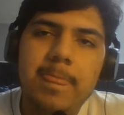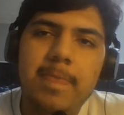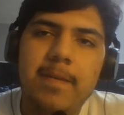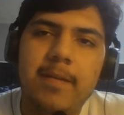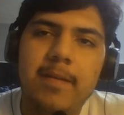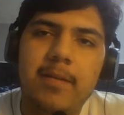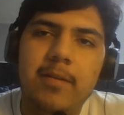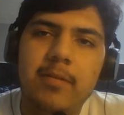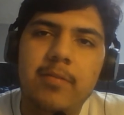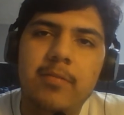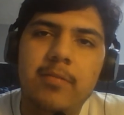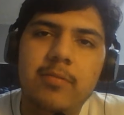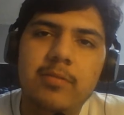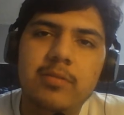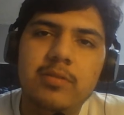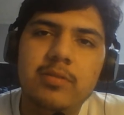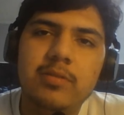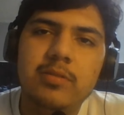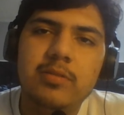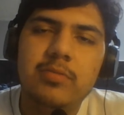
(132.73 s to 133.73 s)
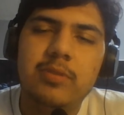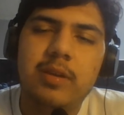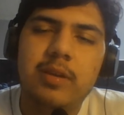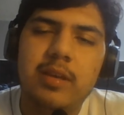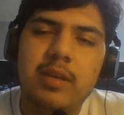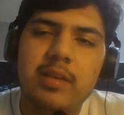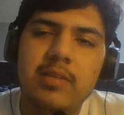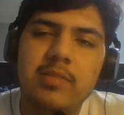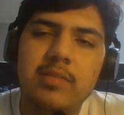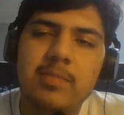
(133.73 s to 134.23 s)
you know,
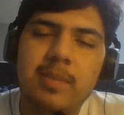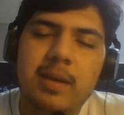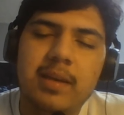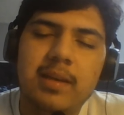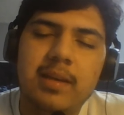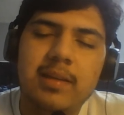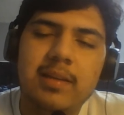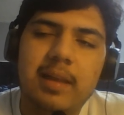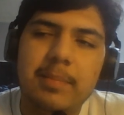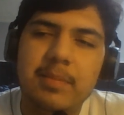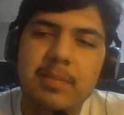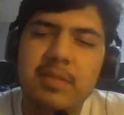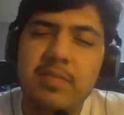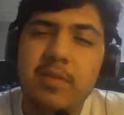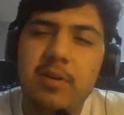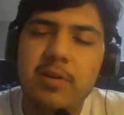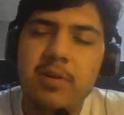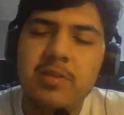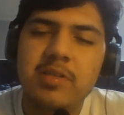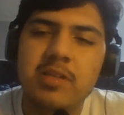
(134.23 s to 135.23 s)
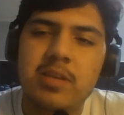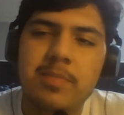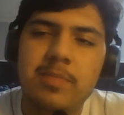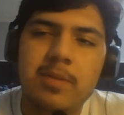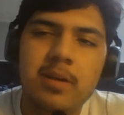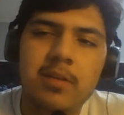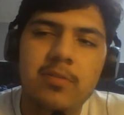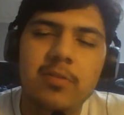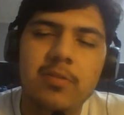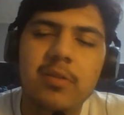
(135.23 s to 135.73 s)
we begin to climb this very
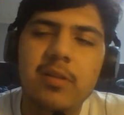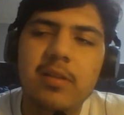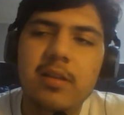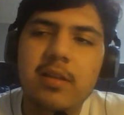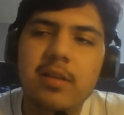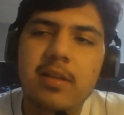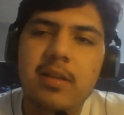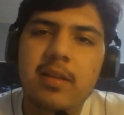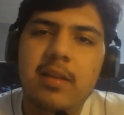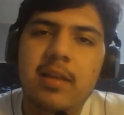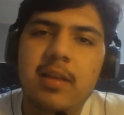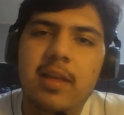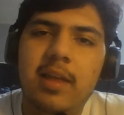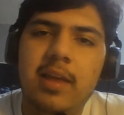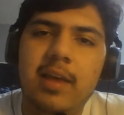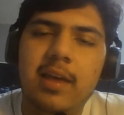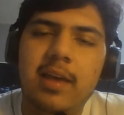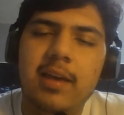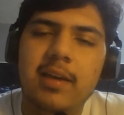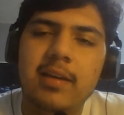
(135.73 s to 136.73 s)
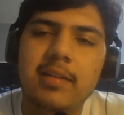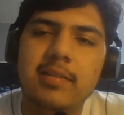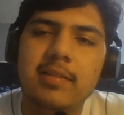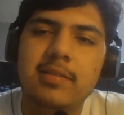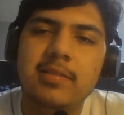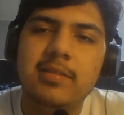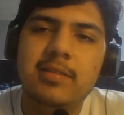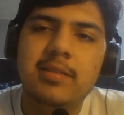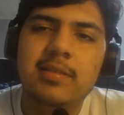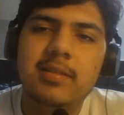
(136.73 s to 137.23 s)
steep hill,
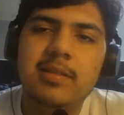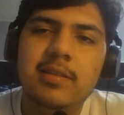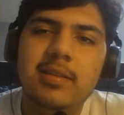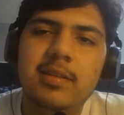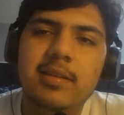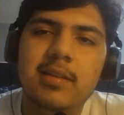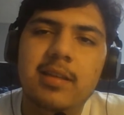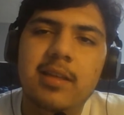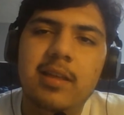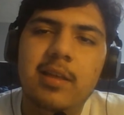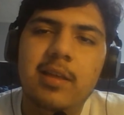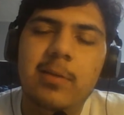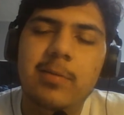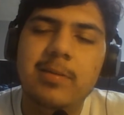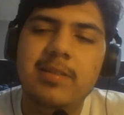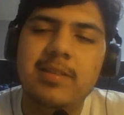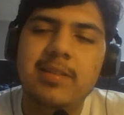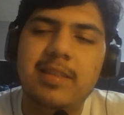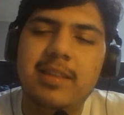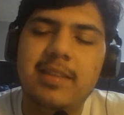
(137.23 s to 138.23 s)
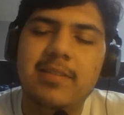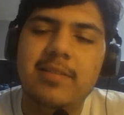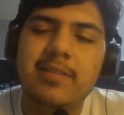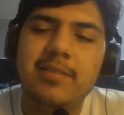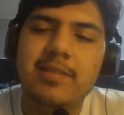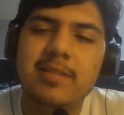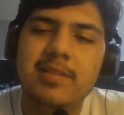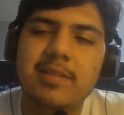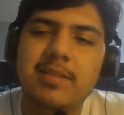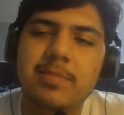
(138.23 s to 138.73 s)
and we see that
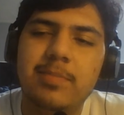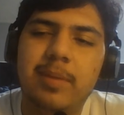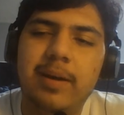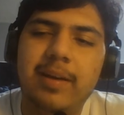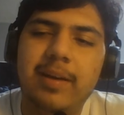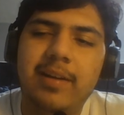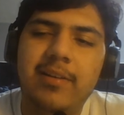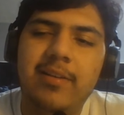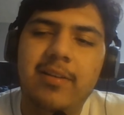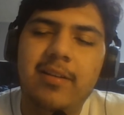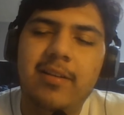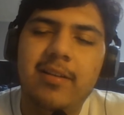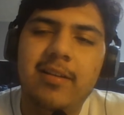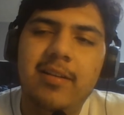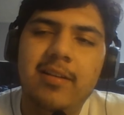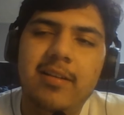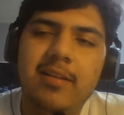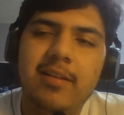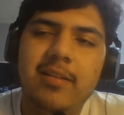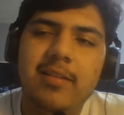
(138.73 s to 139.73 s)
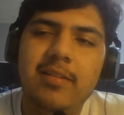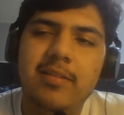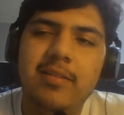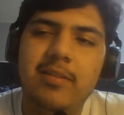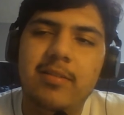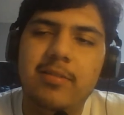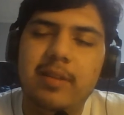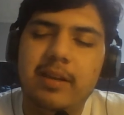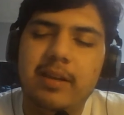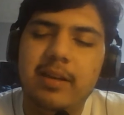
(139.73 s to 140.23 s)
there's this biker, you
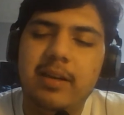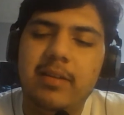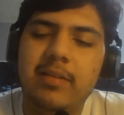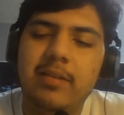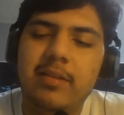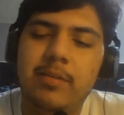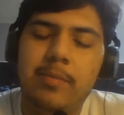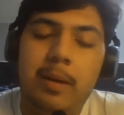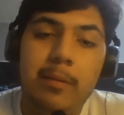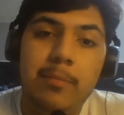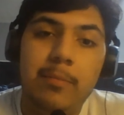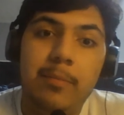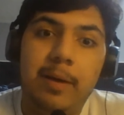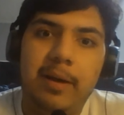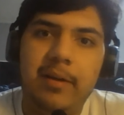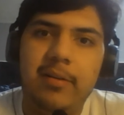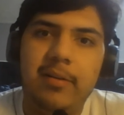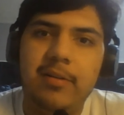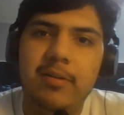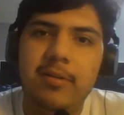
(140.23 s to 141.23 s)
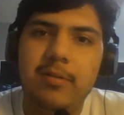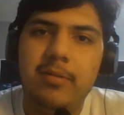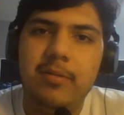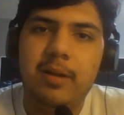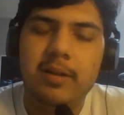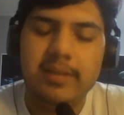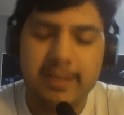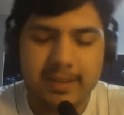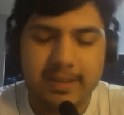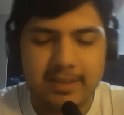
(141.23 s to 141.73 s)
know, like, you know, mountain biker, you know,
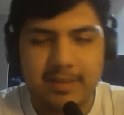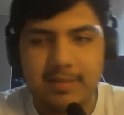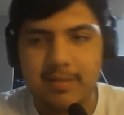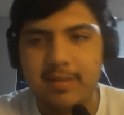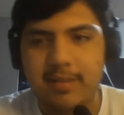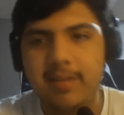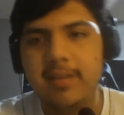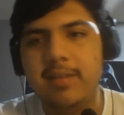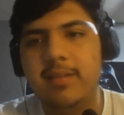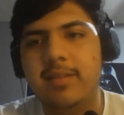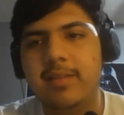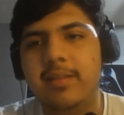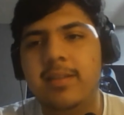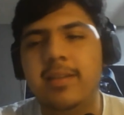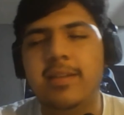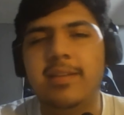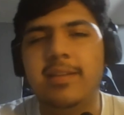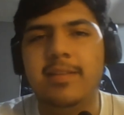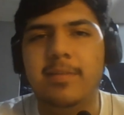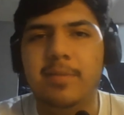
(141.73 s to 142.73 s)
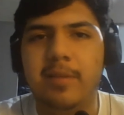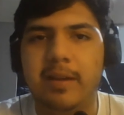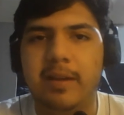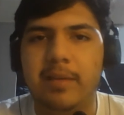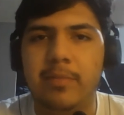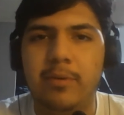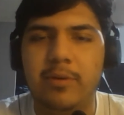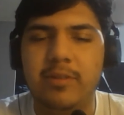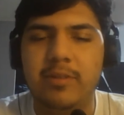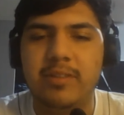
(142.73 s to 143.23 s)
not like a
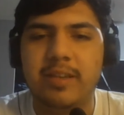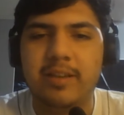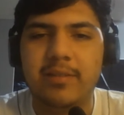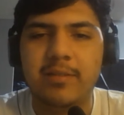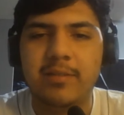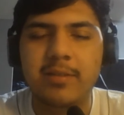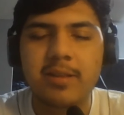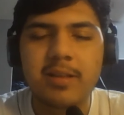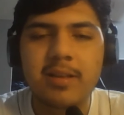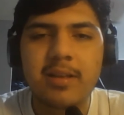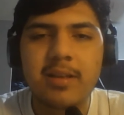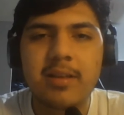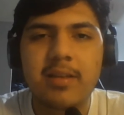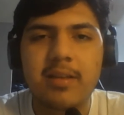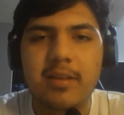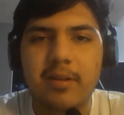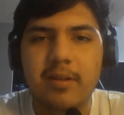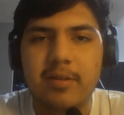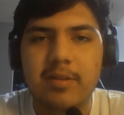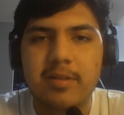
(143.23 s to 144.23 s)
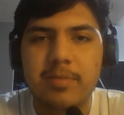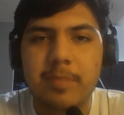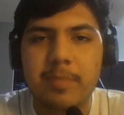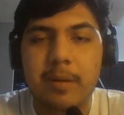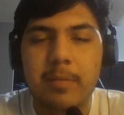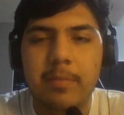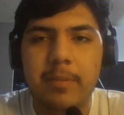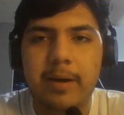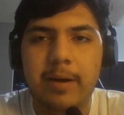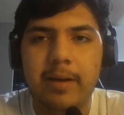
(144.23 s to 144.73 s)
motorcycle, you know, this
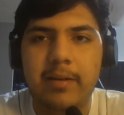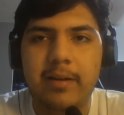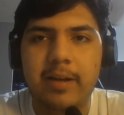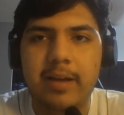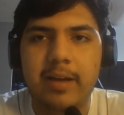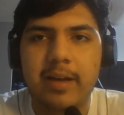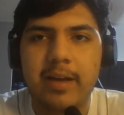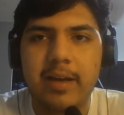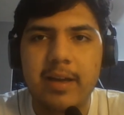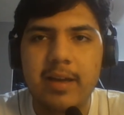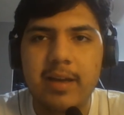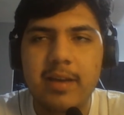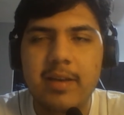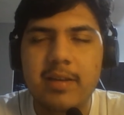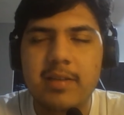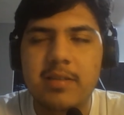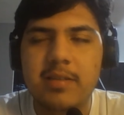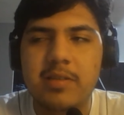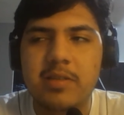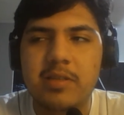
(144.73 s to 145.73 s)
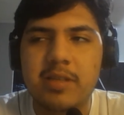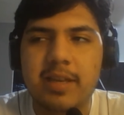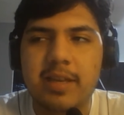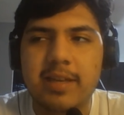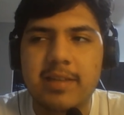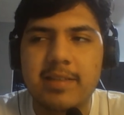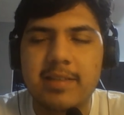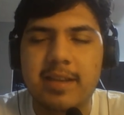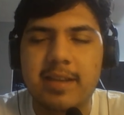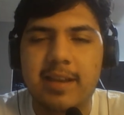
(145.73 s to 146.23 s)
mountain biker guy is just
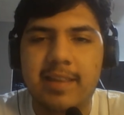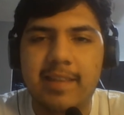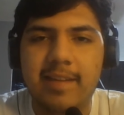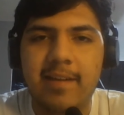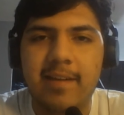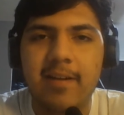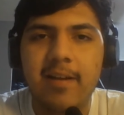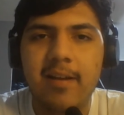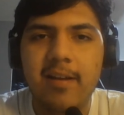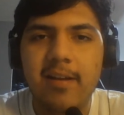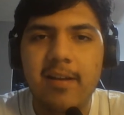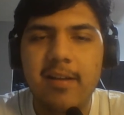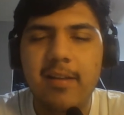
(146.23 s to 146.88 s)
kind of sitting there.